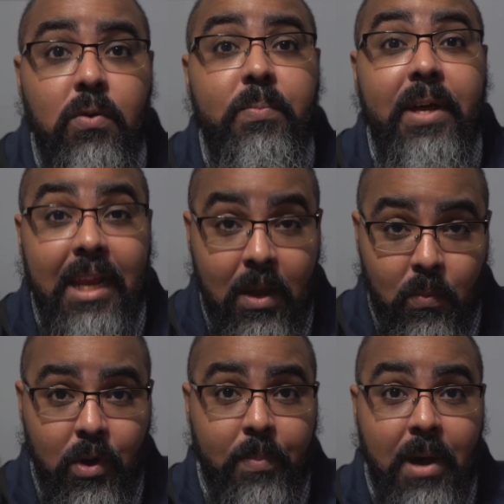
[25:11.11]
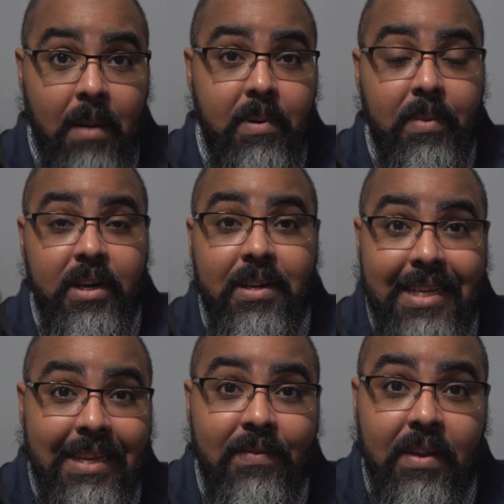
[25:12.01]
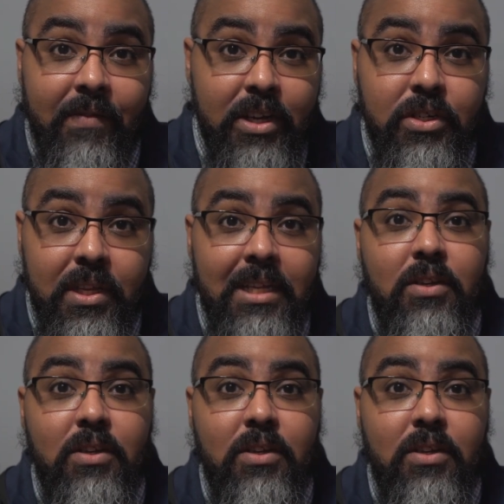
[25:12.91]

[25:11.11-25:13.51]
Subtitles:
but it will pop up on the TV eventually.